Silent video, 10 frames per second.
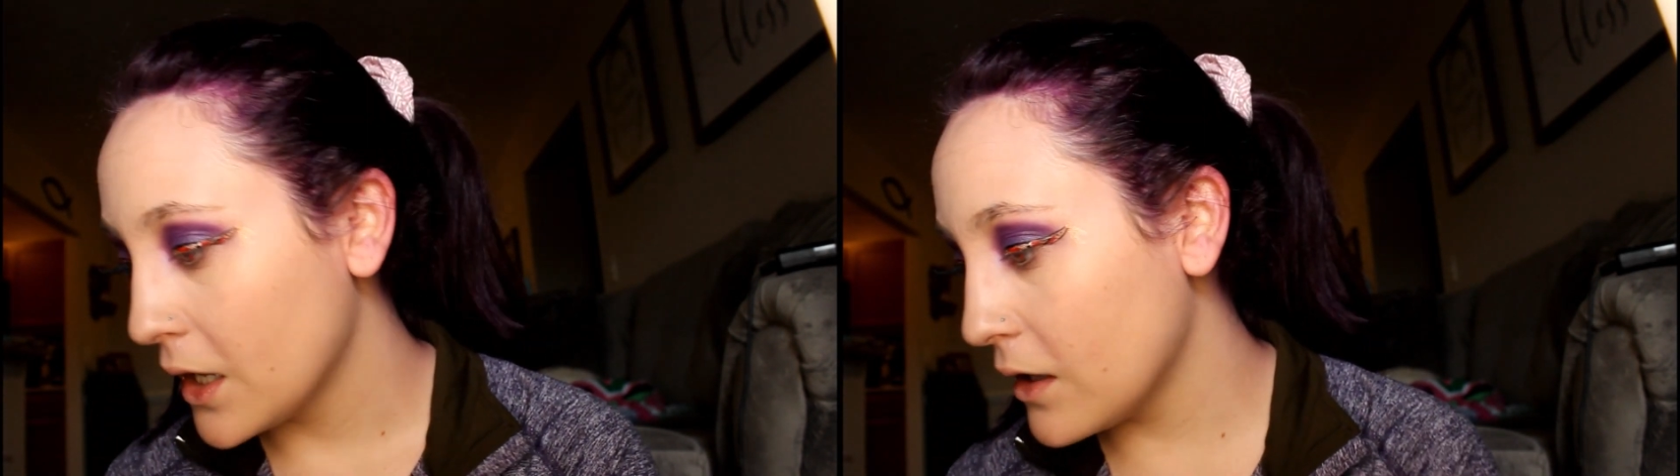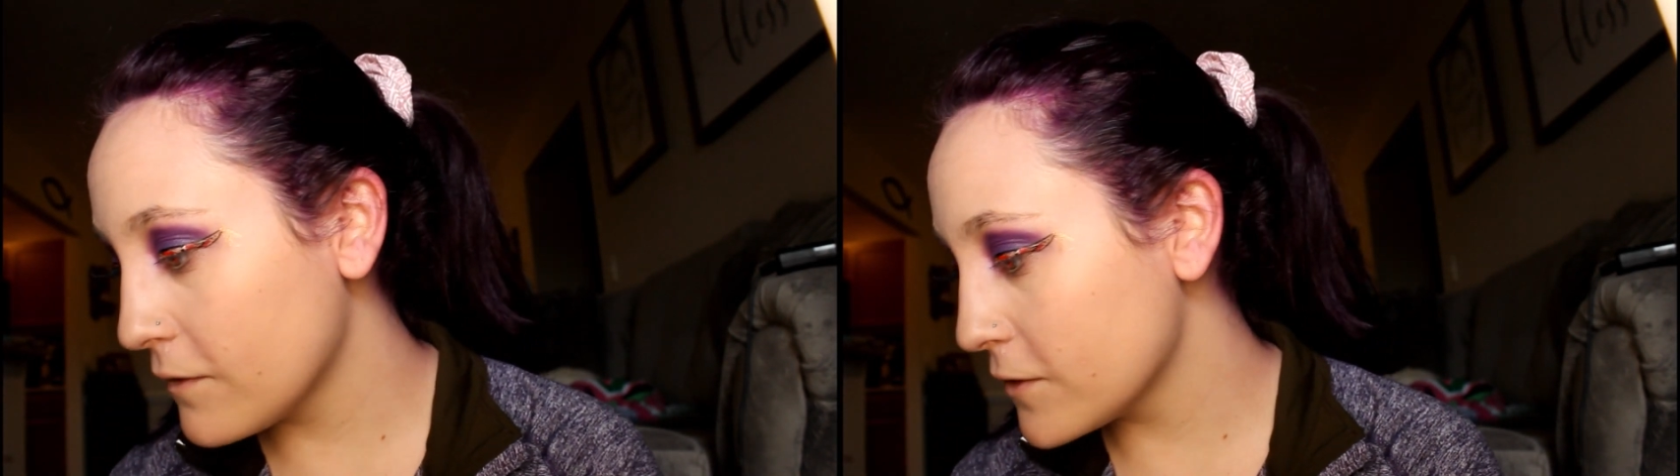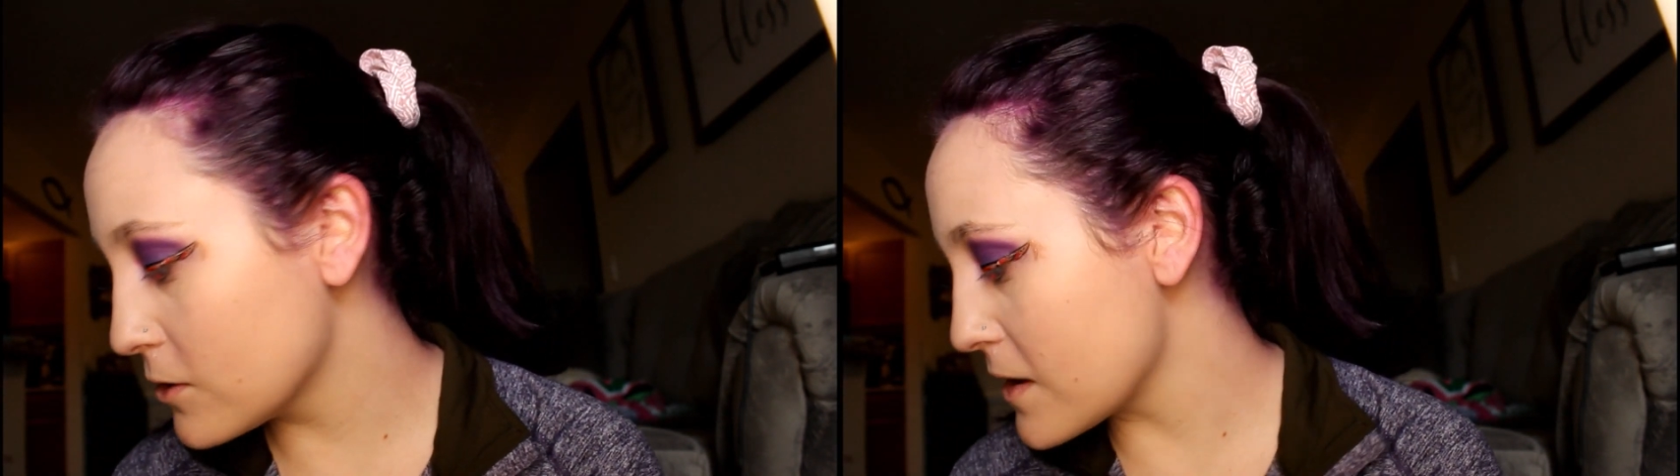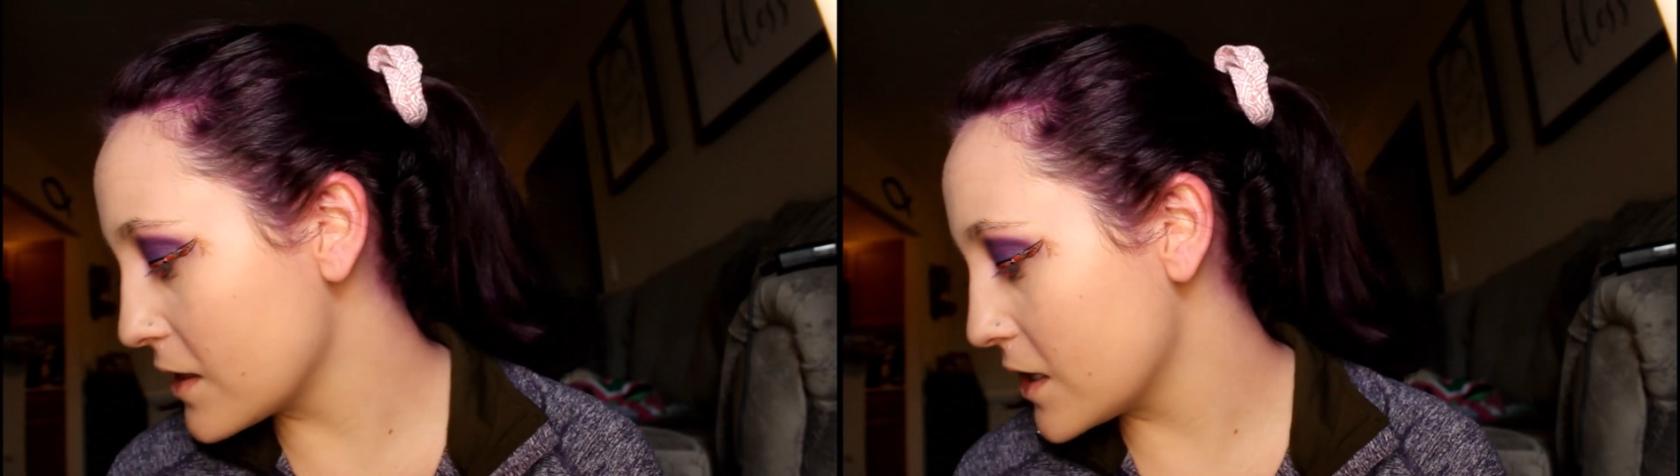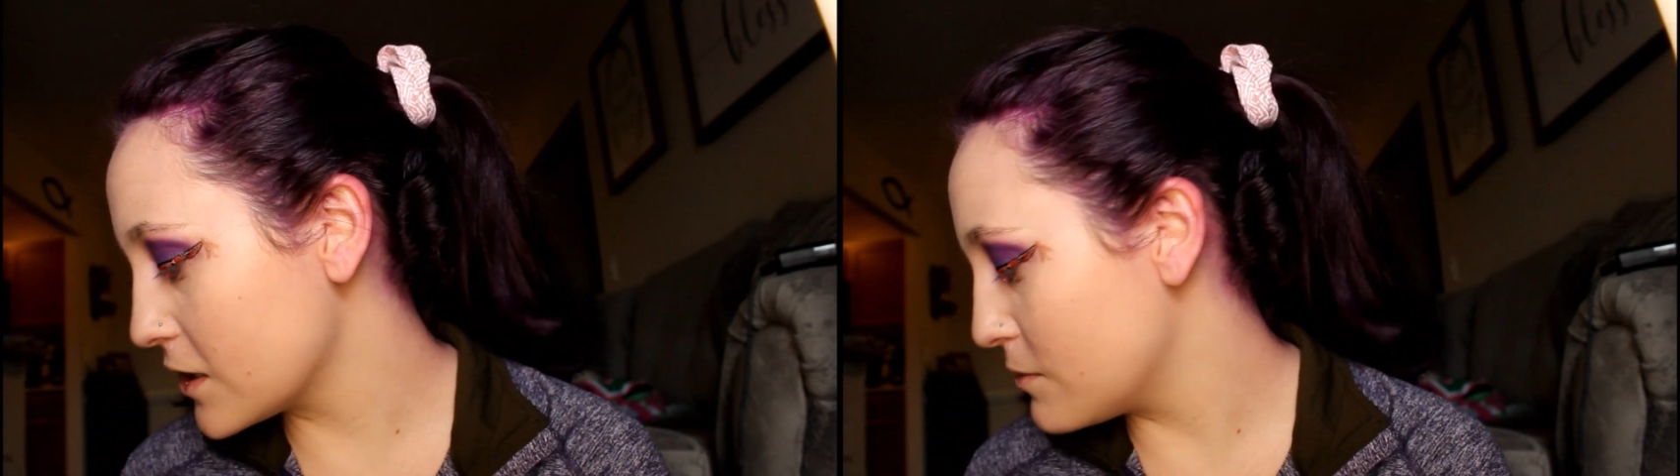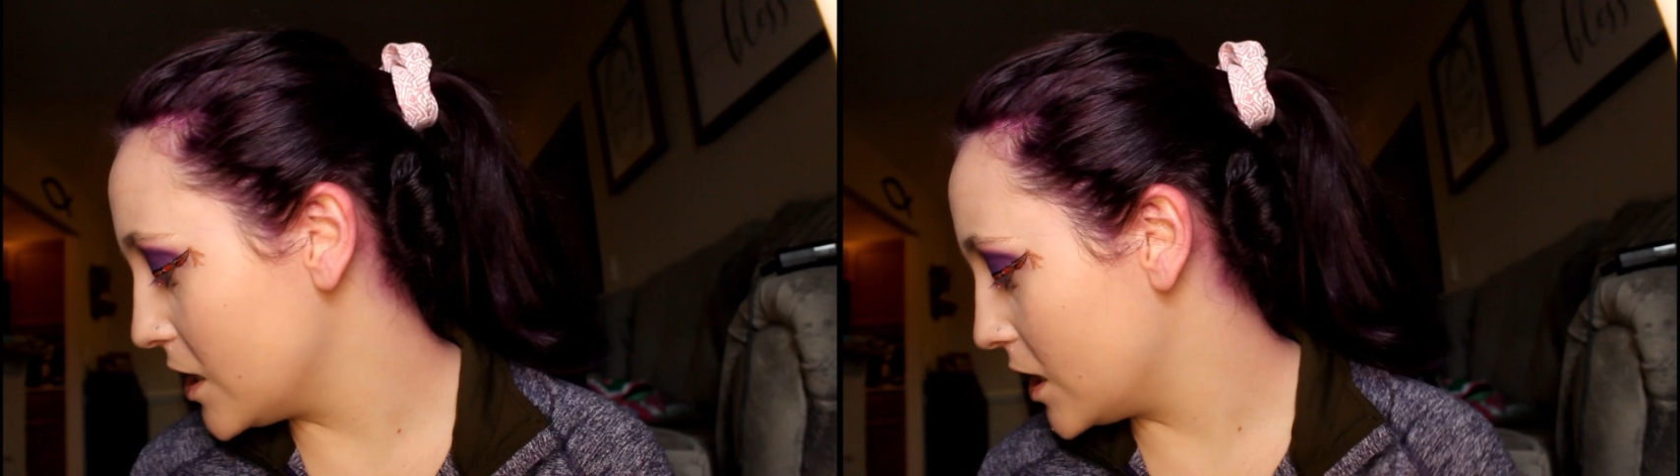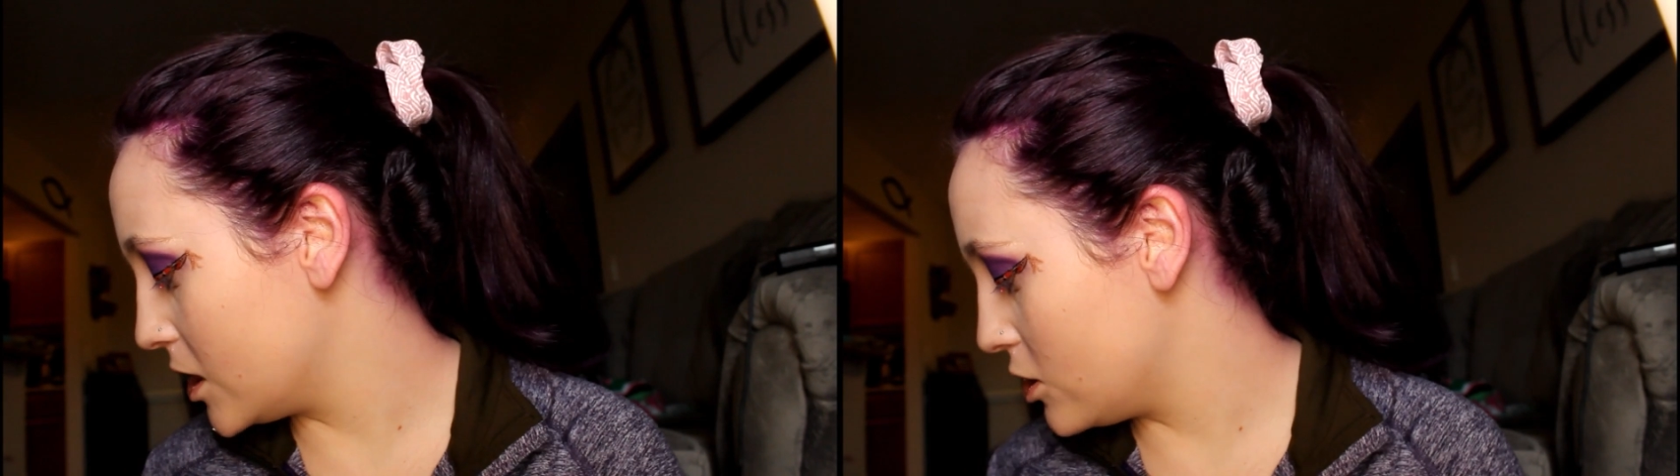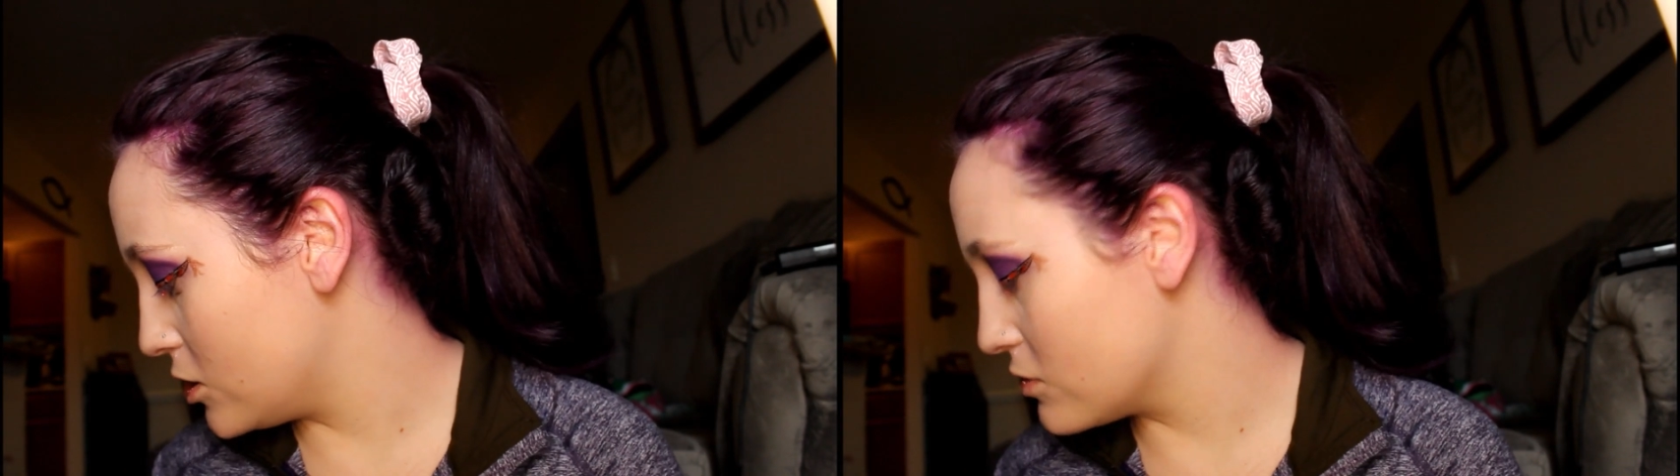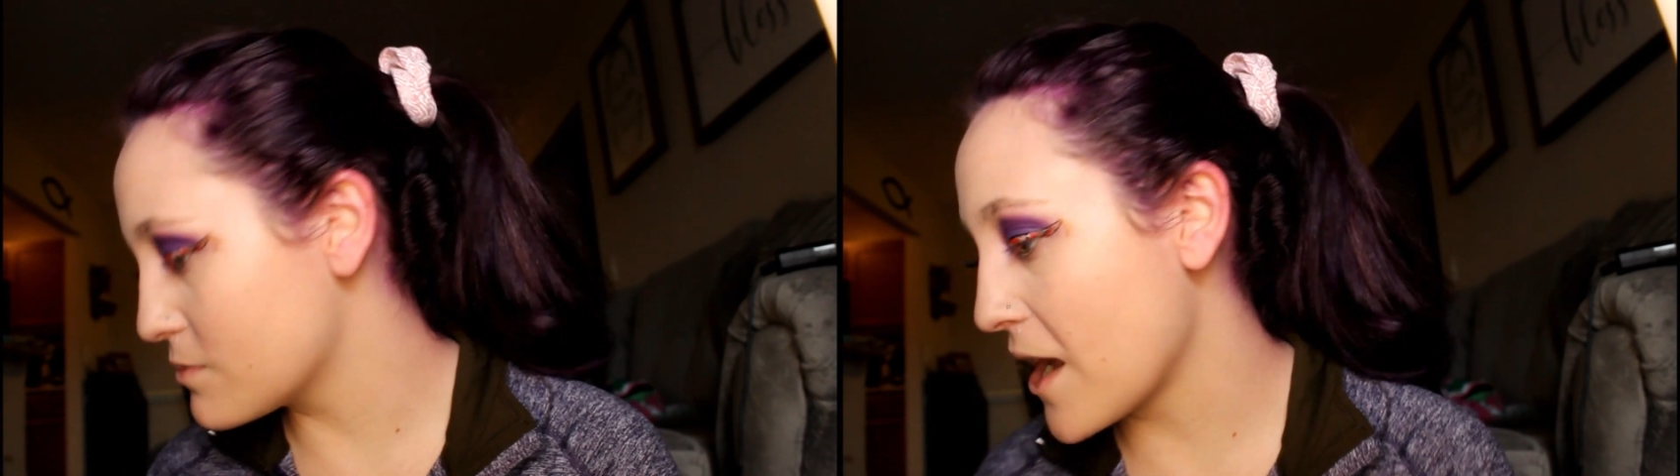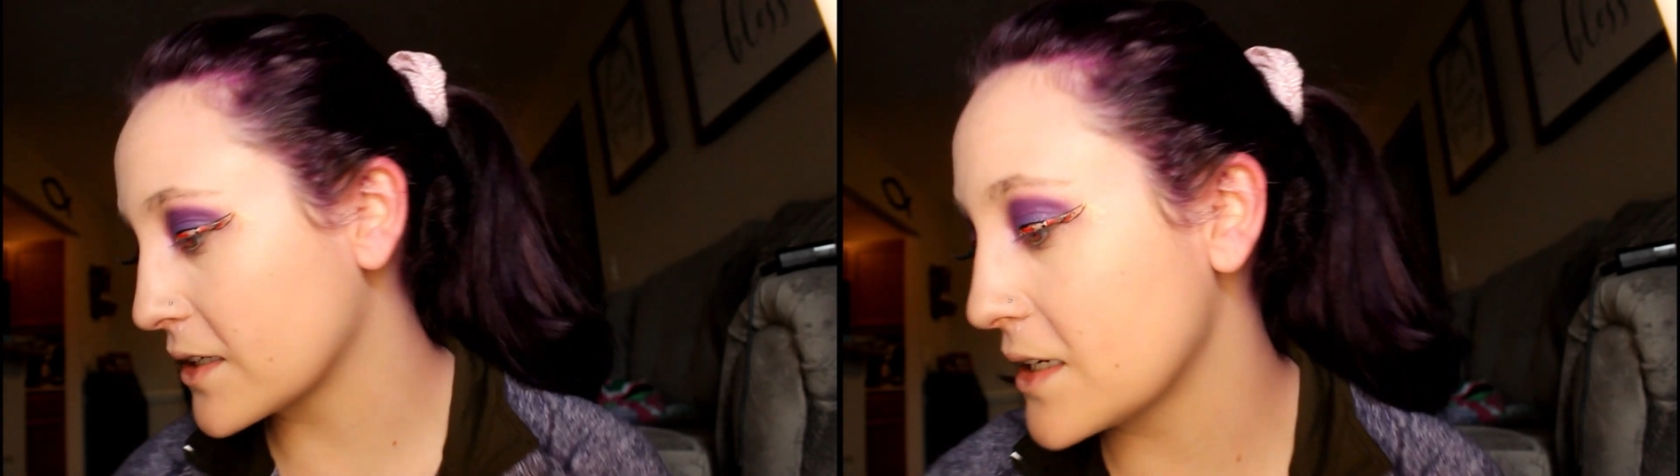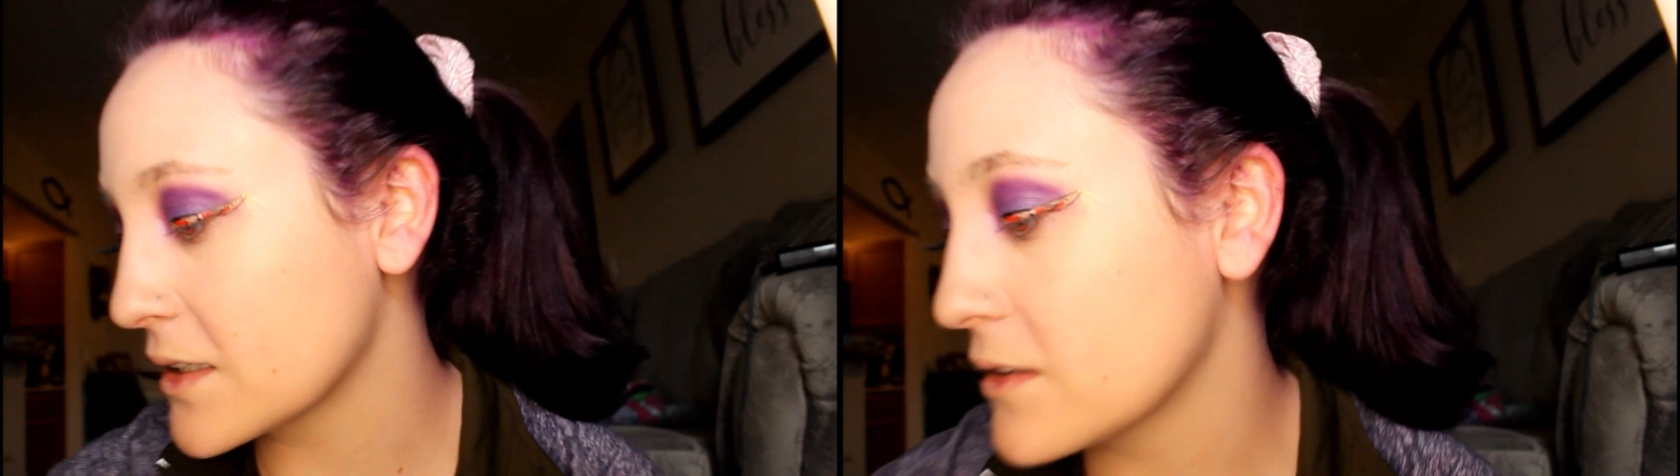If you are like me and you use magnetic